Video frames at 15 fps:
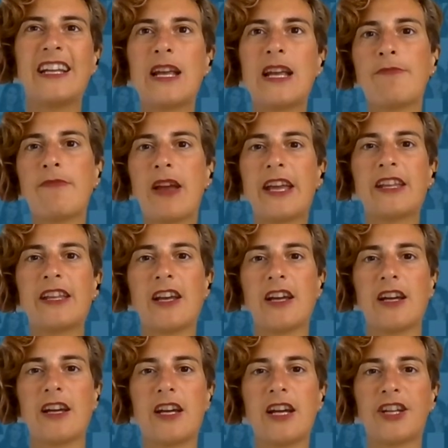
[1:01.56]
then I made
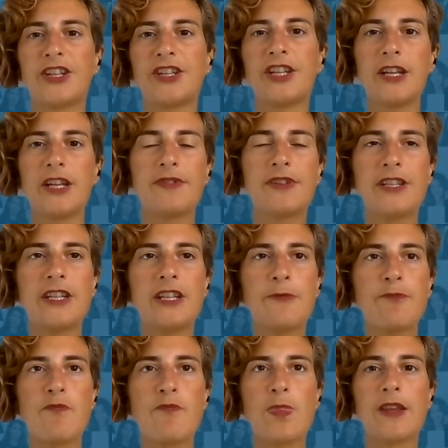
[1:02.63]
a shift,
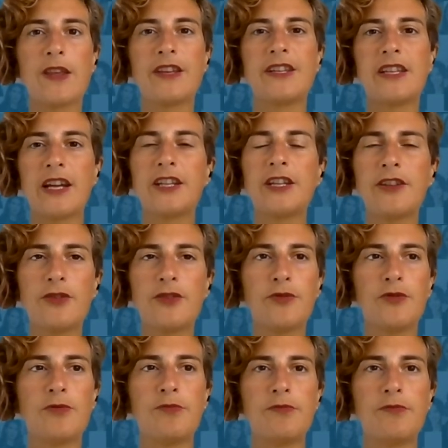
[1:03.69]
deciding
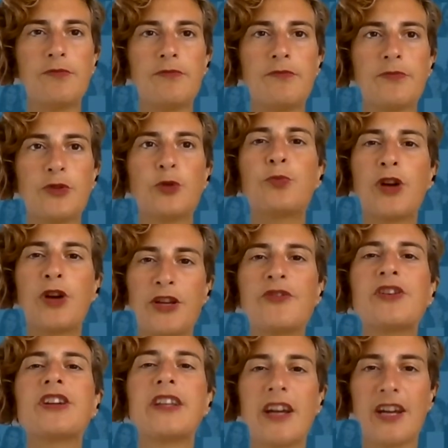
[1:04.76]
to
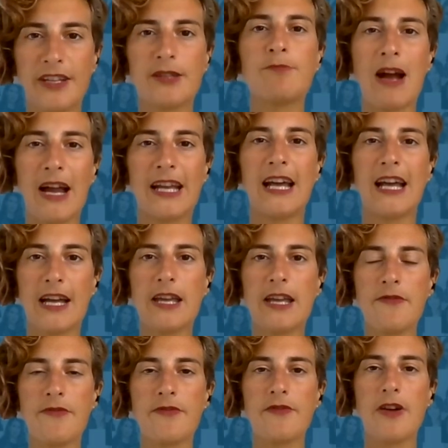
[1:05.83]
prioritize my life
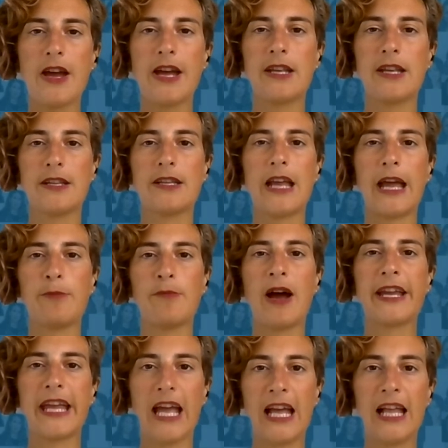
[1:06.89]
and my
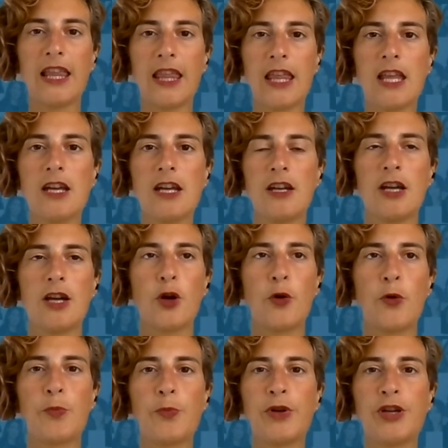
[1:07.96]
health
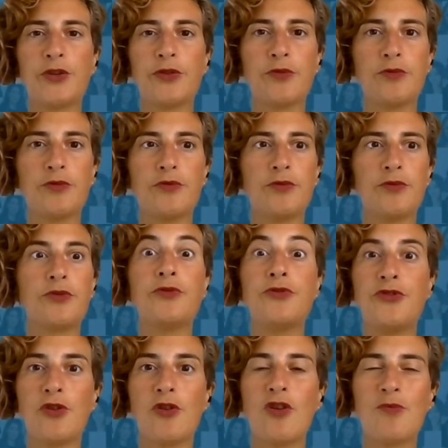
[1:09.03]
compared to
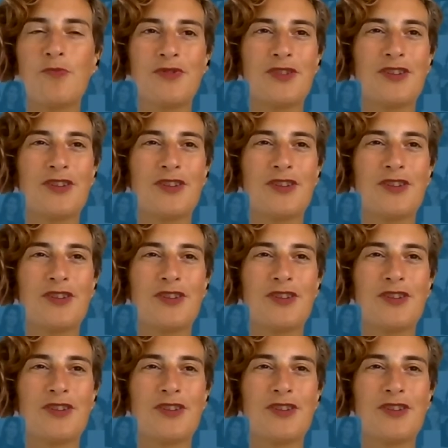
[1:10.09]
job,